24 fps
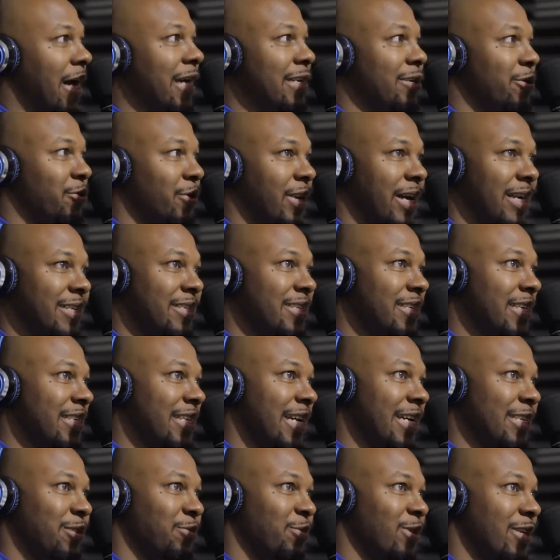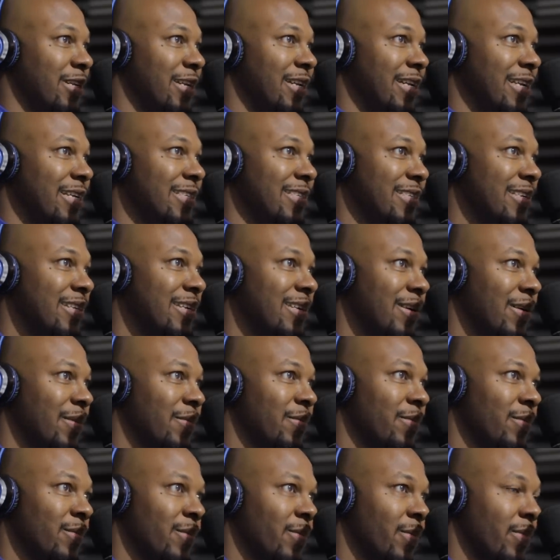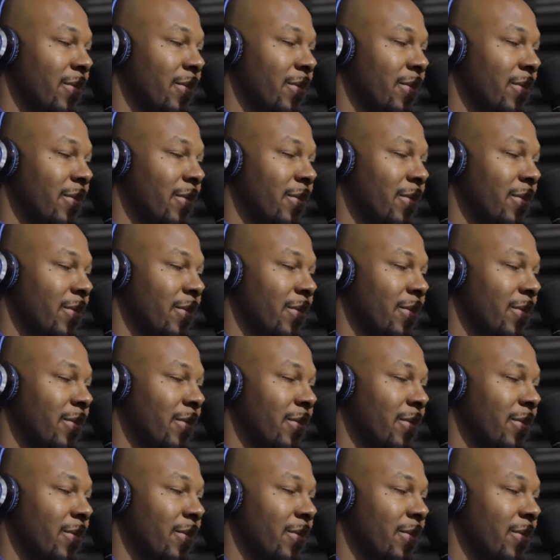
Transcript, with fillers: If I do that shit, that's what. But think about this. Think about it.